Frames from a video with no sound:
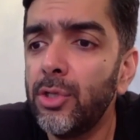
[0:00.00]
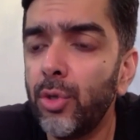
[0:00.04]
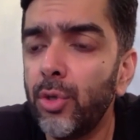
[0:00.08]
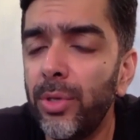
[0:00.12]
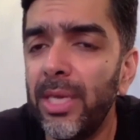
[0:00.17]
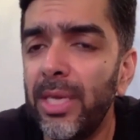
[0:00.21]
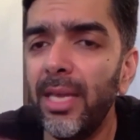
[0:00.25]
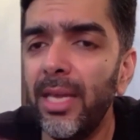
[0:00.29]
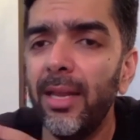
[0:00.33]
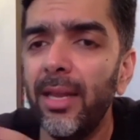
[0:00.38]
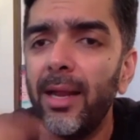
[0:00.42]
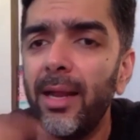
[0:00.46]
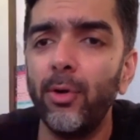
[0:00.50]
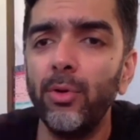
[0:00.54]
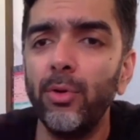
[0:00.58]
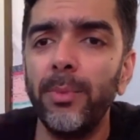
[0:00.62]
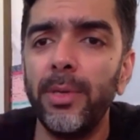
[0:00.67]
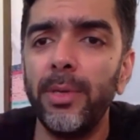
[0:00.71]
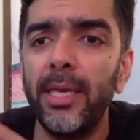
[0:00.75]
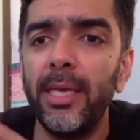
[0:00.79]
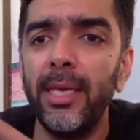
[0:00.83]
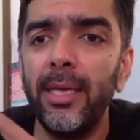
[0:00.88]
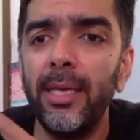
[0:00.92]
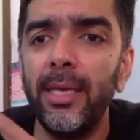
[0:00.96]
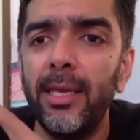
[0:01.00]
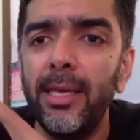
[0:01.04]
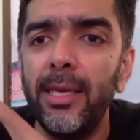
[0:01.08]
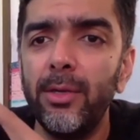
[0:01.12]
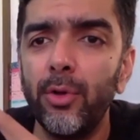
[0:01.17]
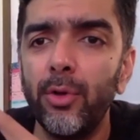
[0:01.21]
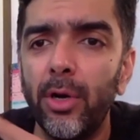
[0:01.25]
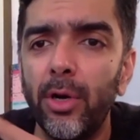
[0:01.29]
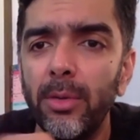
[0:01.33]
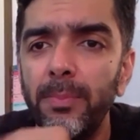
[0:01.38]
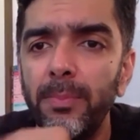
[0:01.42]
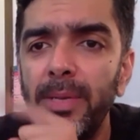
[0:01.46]
so he
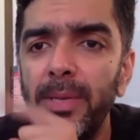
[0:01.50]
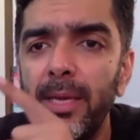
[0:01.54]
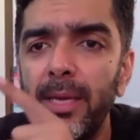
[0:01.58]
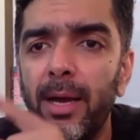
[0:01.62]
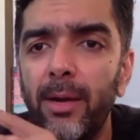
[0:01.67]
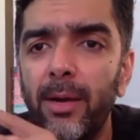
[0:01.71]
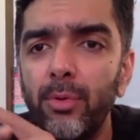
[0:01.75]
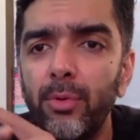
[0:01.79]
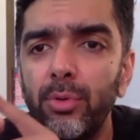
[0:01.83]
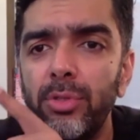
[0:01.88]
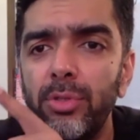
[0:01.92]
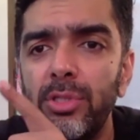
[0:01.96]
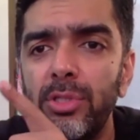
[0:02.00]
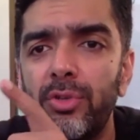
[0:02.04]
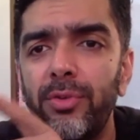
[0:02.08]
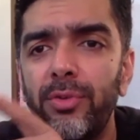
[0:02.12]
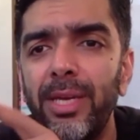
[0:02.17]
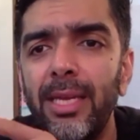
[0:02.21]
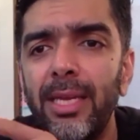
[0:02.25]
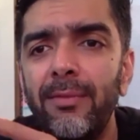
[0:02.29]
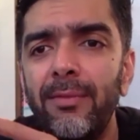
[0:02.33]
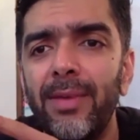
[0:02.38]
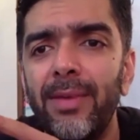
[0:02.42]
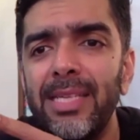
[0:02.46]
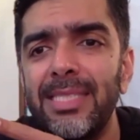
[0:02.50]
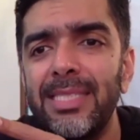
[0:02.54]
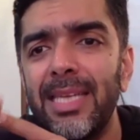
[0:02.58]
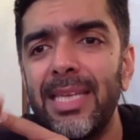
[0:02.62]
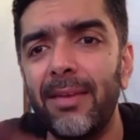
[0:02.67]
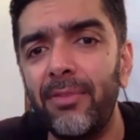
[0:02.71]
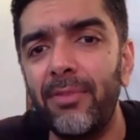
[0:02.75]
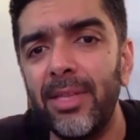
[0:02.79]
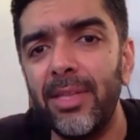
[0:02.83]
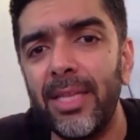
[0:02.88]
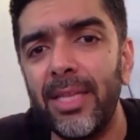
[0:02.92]
taught me how to just reinvest